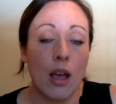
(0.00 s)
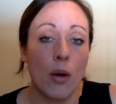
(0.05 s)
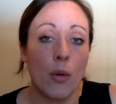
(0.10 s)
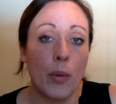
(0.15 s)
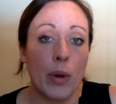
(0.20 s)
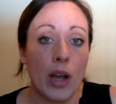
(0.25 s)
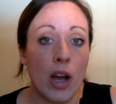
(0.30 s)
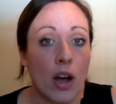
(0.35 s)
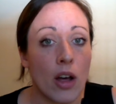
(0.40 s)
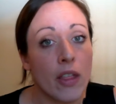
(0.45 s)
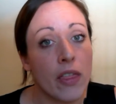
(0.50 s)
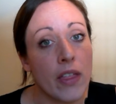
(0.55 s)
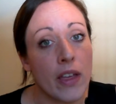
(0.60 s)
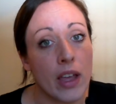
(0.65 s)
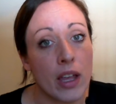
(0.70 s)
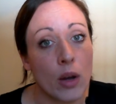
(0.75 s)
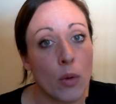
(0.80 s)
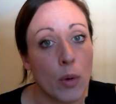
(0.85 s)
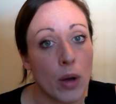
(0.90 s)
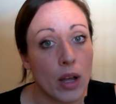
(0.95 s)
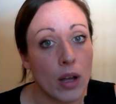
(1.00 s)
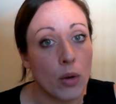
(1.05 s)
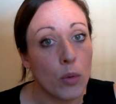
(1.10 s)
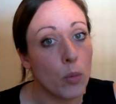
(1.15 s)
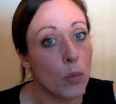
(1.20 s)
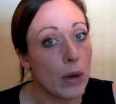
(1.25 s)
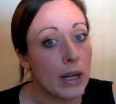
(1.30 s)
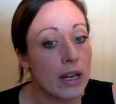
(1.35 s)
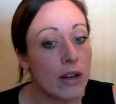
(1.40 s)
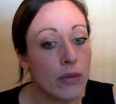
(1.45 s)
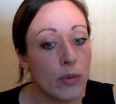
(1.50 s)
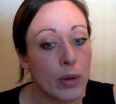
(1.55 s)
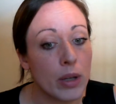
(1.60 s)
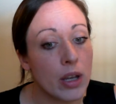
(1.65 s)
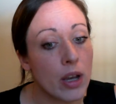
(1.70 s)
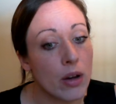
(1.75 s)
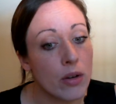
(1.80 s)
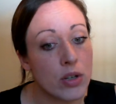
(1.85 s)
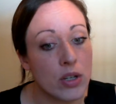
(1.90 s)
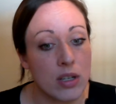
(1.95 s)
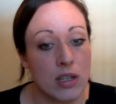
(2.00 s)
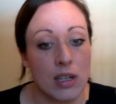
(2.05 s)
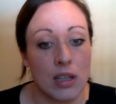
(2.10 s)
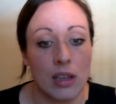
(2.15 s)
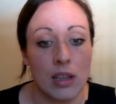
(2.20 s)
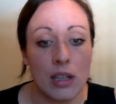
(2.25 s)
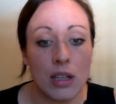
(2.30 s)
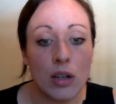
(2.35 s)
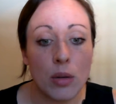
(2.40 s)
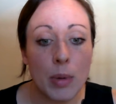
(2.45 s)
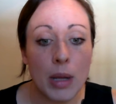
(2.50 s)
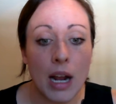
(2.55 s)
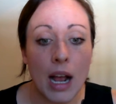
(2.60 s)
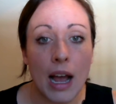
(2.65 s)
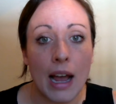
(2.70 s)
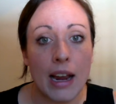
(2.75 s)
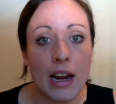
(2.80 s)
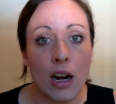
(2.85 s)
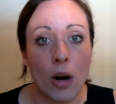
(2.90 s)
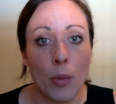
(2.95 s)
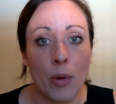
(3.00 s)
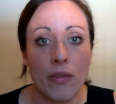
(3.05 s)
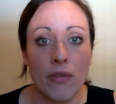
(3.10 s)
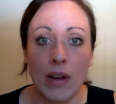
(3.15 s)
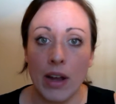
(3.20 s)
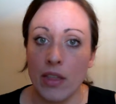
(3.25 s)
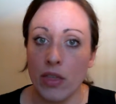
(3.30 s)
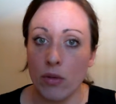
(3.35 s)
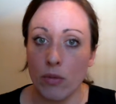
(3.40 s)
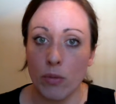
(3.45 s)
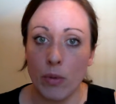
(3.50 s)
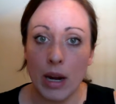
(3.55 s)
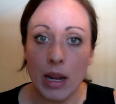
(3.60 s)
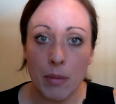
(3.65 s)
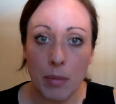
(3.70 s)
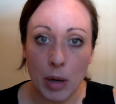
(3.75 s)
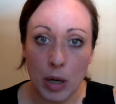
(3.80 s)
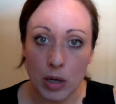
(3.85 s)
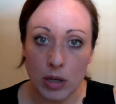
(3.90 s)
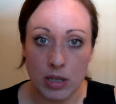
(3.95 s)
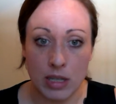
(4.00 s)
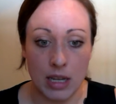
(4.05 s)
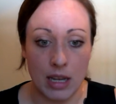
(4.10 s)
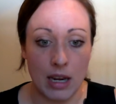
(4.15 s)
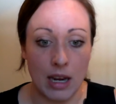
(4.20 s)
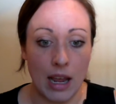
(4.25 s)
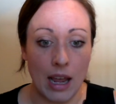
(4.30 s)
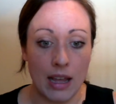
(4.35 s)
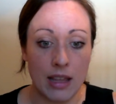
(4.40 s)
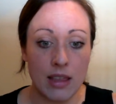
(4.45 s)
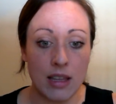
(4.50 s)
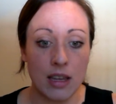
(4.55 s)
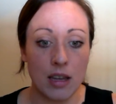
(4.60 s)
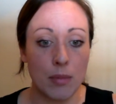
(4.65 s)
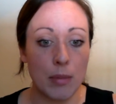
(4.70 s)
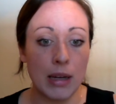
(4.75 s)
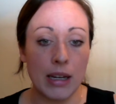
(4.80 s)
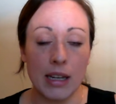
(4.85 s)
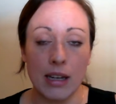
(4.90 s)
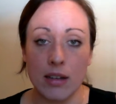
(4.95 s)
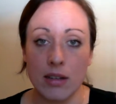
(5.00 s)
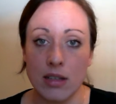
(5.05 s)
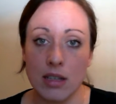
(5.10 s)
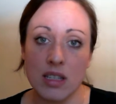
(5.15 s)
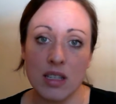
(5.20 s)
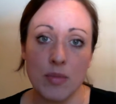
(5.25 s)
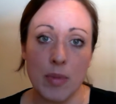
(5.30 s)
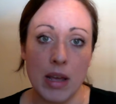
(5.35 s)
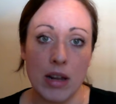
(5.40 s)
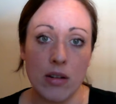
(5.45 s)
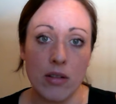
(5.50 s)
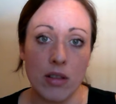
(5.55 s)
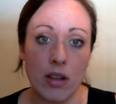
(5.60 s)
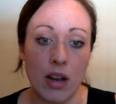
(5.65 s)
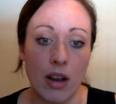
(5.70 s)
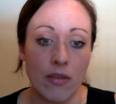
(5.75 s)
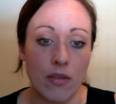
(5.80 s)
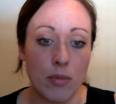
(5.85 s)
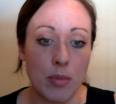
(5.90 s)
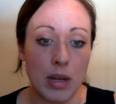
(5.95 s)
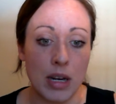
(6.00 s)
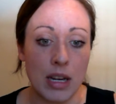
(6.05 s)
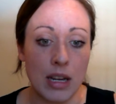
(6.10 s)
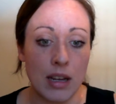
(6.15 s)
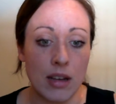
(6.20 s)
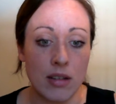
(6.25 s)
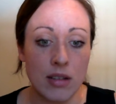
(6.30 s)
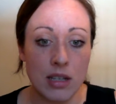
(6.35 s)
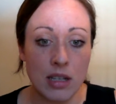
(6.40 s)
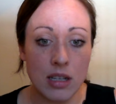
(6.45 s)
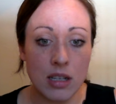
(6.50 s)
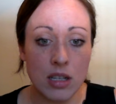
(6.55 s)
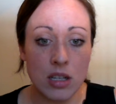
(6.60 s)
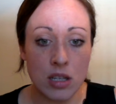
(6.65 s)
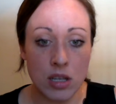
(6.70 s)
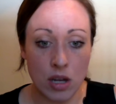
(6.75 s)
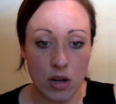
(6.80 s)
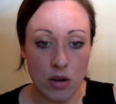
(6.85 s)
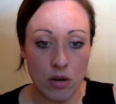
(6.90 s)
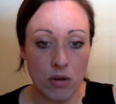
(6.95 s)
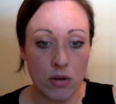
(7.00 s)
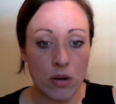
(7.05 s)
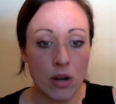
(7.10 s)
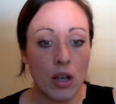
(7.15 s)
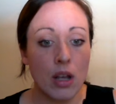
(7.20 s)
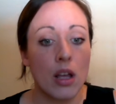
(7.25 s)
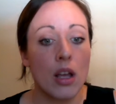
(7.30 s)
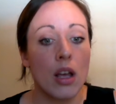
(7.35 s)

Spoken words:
We all think, well, what if we go just a little bit higher and we find the right person? I think my house is better than everybody else's, so